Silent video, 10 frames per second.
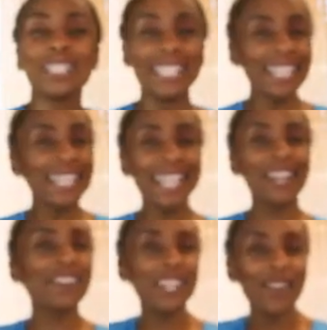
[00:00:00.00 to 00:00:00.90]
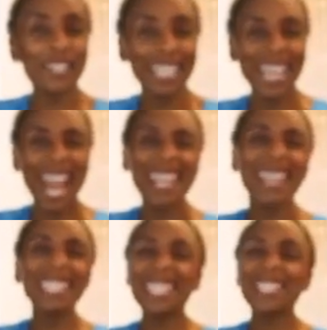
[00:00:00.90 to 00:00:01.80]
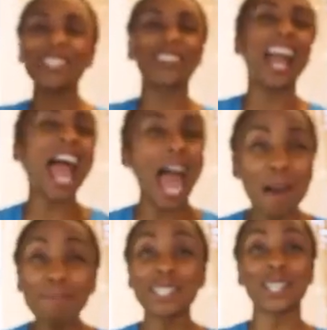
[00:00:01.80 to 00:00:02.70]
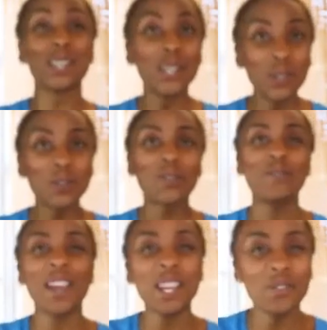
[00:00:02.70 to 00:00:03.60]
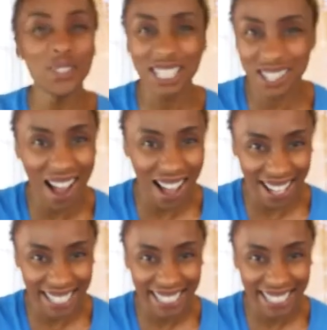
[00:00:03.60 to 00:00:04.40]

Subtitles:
singing karaoke and this is your absolute favorite song.